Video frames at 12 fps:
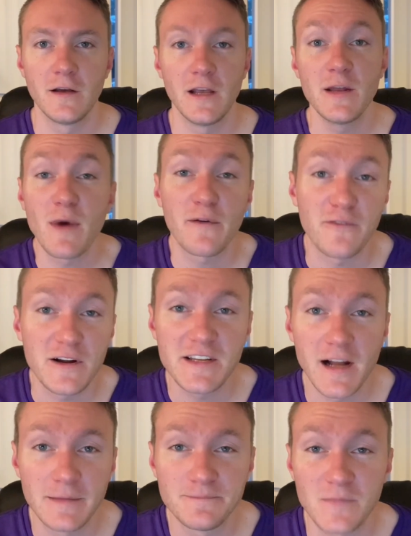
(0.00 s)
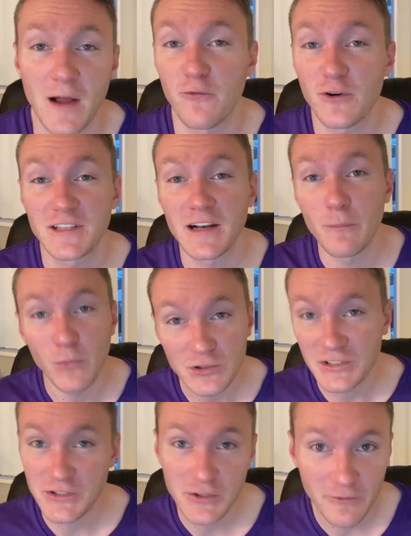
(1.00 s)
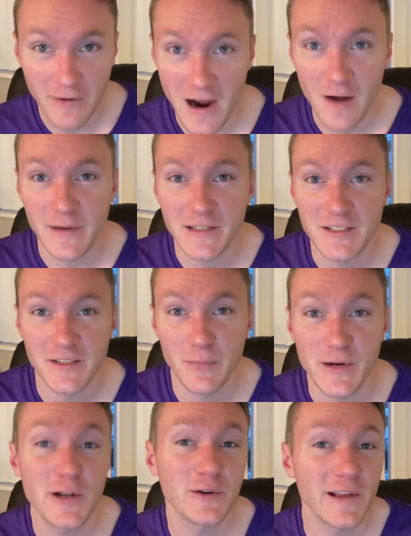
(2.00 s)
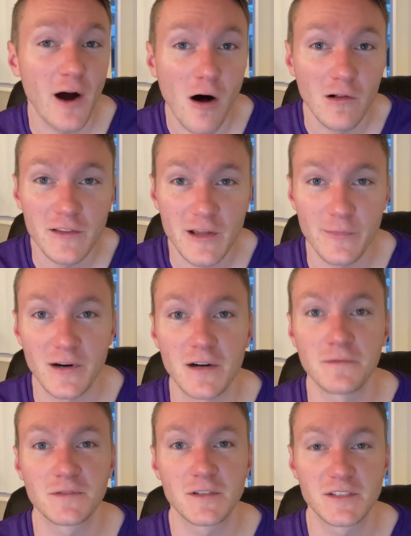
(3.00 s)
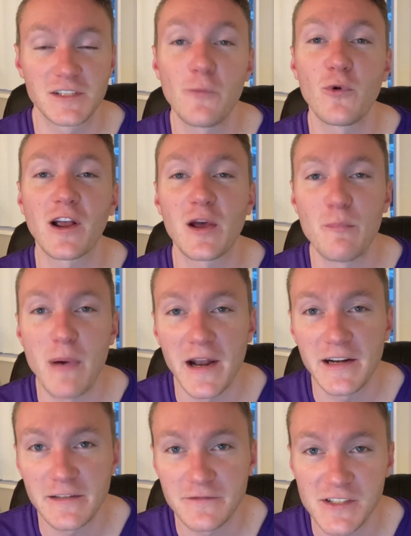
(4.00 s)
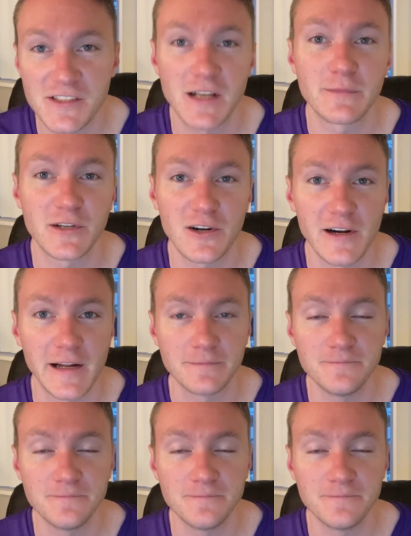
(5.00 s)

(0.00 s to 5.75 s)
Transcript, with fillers: In my free time, I've worked at a multitude of hobbies, but nearly all of them are somewhat competitive to some degree.